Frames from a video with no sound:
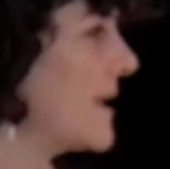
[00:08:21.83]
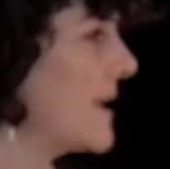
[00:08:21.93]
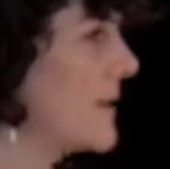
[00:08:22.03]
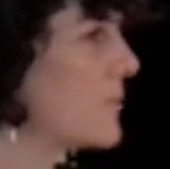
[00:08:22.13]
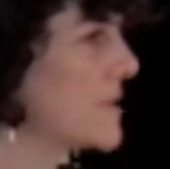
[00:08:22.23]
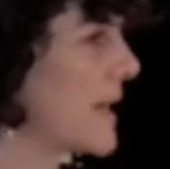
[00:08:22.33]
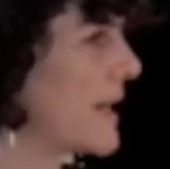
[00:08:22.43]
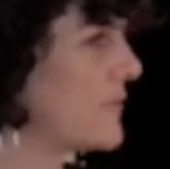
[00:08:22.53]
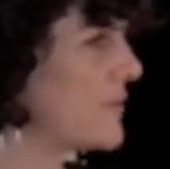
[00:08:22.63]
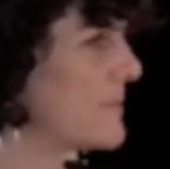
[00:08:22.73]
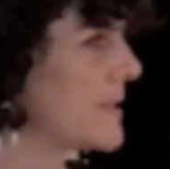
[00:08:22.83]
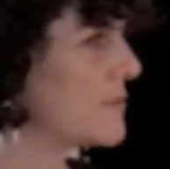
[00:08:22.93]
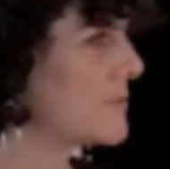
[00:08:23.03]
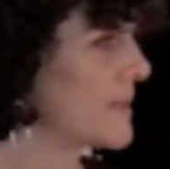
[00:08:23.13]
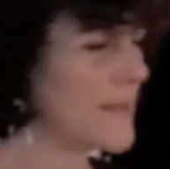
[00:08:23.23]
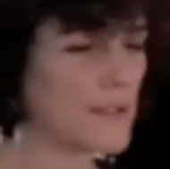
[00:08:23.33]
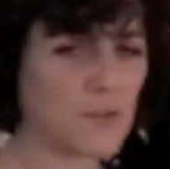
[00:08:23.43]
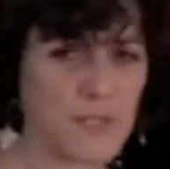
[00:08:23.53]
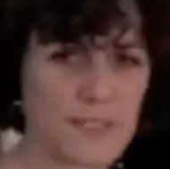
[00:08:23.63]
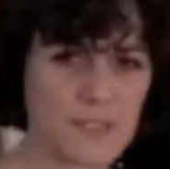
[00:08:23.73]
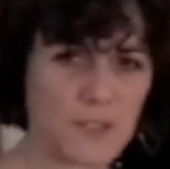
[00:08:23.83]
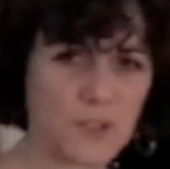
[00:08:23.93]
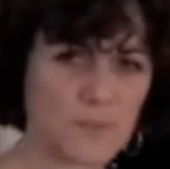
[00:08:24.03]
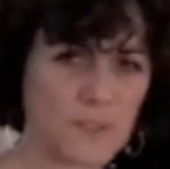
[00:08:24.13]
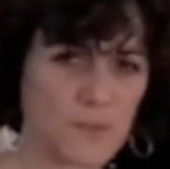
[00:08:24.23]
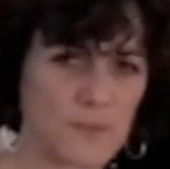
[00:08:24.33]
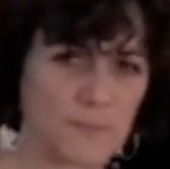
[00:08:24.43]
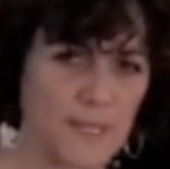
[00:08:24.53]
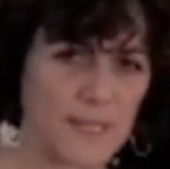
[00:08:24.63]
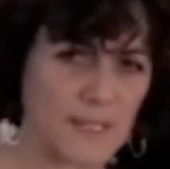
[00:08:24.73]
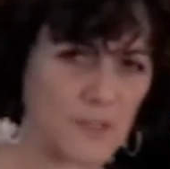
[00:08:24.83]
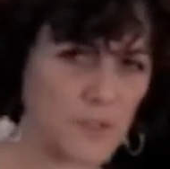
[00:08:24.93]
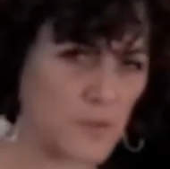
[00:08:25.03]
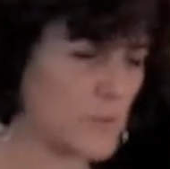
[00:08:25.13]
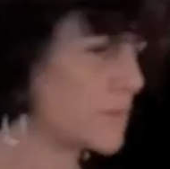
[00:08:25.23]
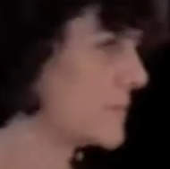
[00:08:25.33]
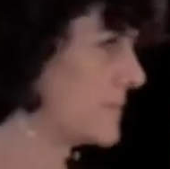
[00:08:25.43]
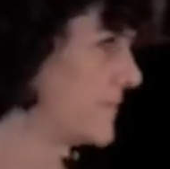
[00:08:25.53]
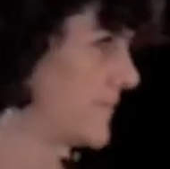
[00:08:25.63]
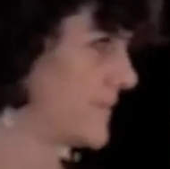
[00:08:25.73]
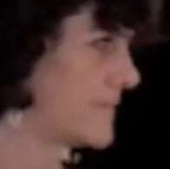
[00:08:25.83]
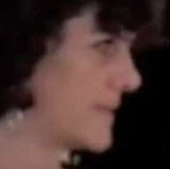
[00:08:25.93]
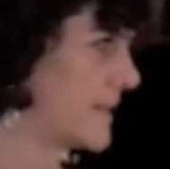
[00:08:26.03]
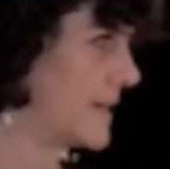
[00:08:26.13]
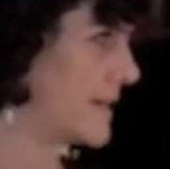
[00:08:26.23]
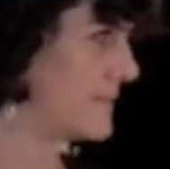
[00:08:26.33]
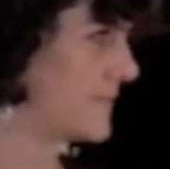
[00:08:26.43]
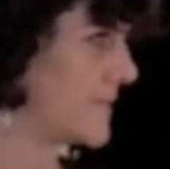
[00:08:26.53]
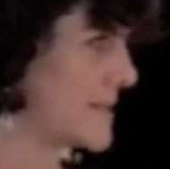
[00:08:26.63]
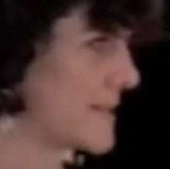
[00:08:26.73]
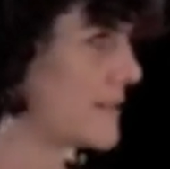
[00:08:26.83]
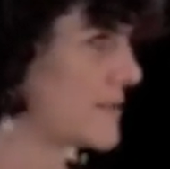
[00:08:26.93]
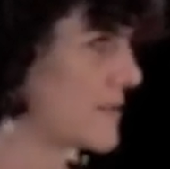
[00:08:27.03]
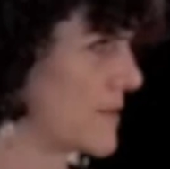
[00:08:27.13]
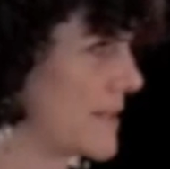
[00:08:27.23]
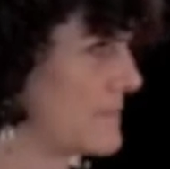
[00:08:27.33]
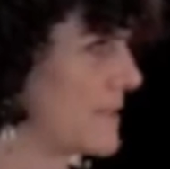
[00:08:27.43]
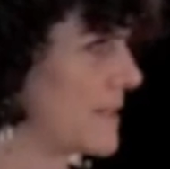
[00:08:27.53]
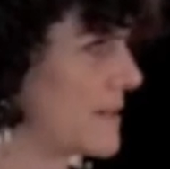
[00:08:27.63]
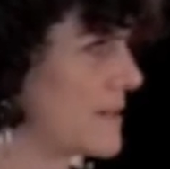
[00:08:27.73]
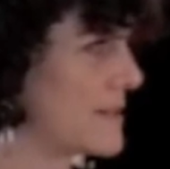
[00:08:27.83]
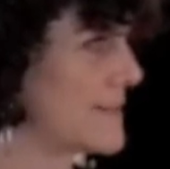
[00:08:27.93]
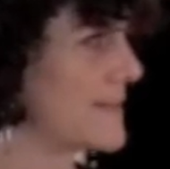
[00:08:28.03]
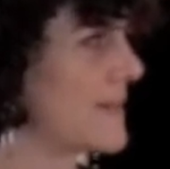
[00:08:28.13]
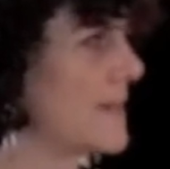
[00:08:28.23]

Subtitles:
it was hard for me to make the transition between painting to the silk screen, because